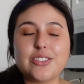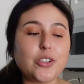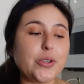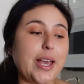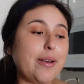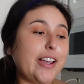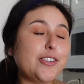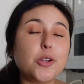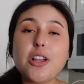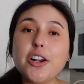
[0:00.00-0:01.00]
So yeah, I
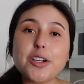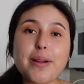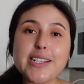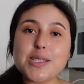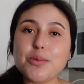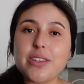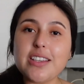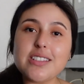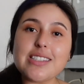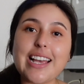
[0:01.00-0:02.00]
no longer buy
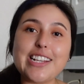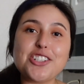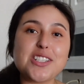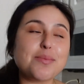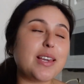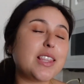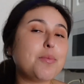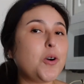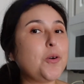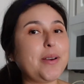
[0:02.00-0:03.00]
smoothies, I just make
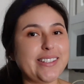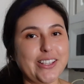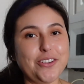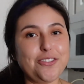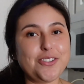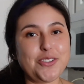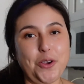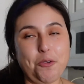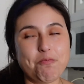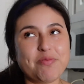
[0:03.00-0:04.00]
them home myself.
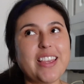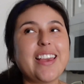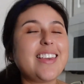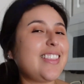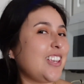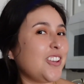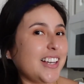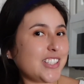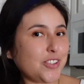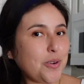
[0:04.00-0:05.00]
So thank you
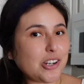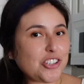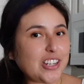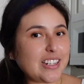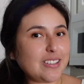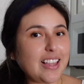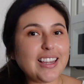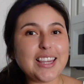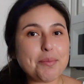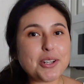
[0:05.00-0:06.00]
guys for watching.
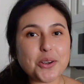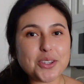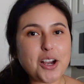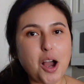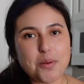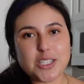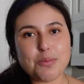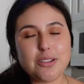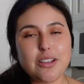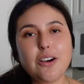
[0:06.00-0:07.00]
Let me know in the comments
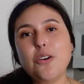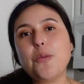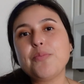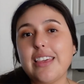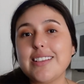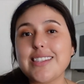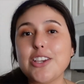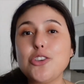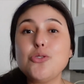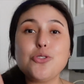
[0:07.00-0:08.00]
below things
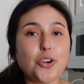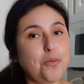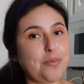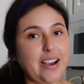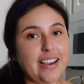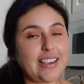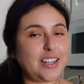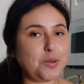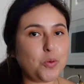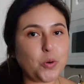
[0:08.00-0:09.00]
that you don't buy
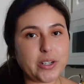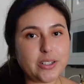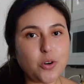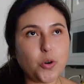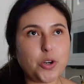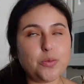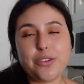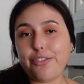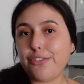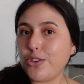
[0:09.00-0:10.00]
anymore or
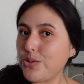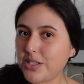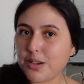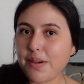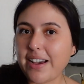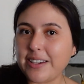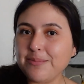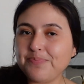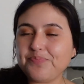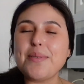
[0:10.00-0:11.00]
refuse to buy.
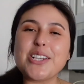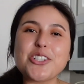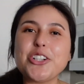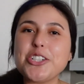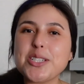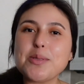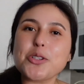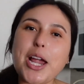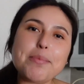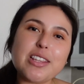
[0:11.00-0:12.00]
Make sure you're
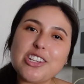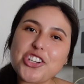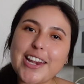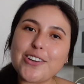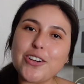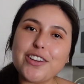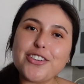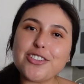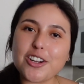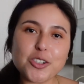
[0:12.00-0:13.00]
subscribed to the channel if
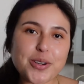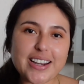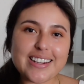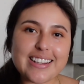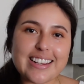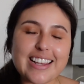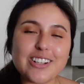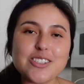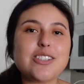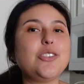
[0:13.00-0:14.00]
you're not already, and
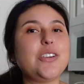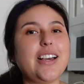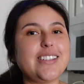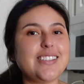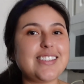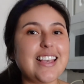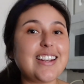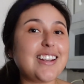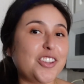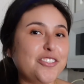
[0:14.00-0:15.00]
I'll see you guys
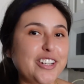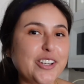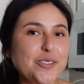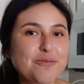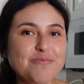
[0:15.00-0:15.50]
in another video.